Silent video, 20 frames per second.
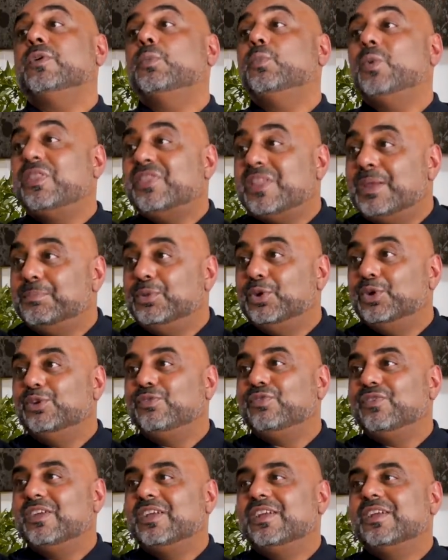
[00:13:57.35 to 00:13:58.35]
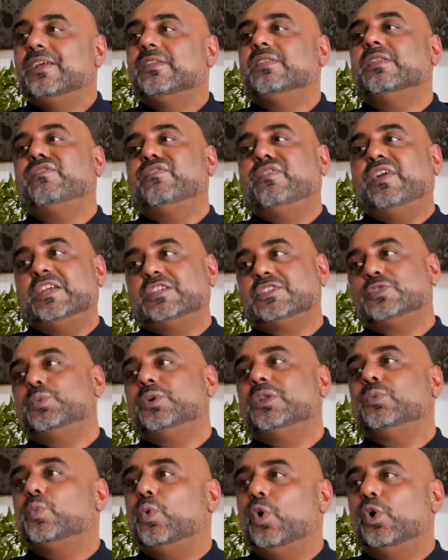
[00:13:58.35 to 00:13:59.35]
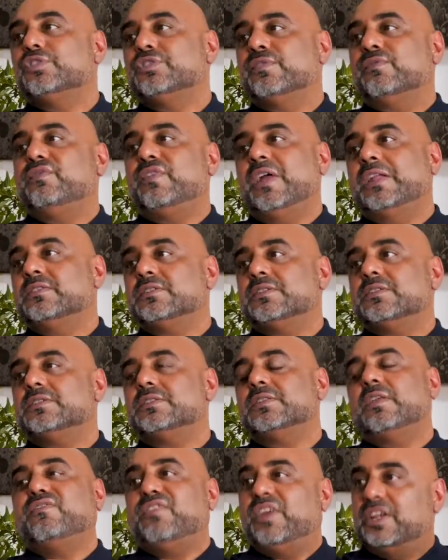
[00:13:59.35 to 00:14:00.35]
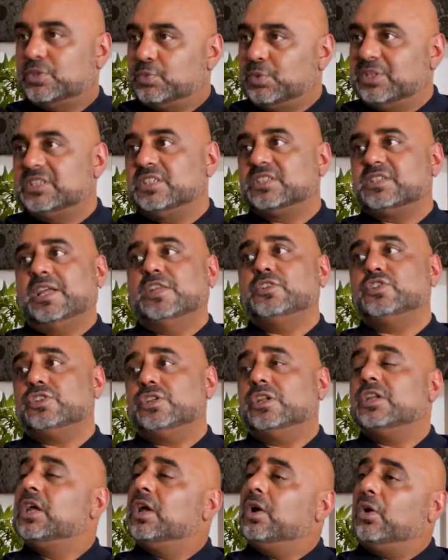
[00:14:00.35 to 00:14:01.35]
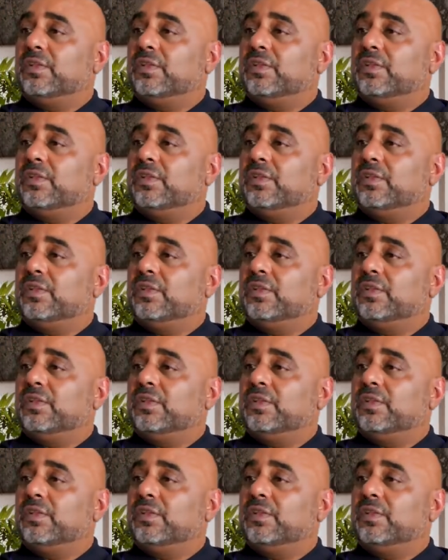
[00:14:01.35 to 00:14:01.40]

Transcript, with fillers: And when they move, they're faced with walls and fences, they're faced with detention,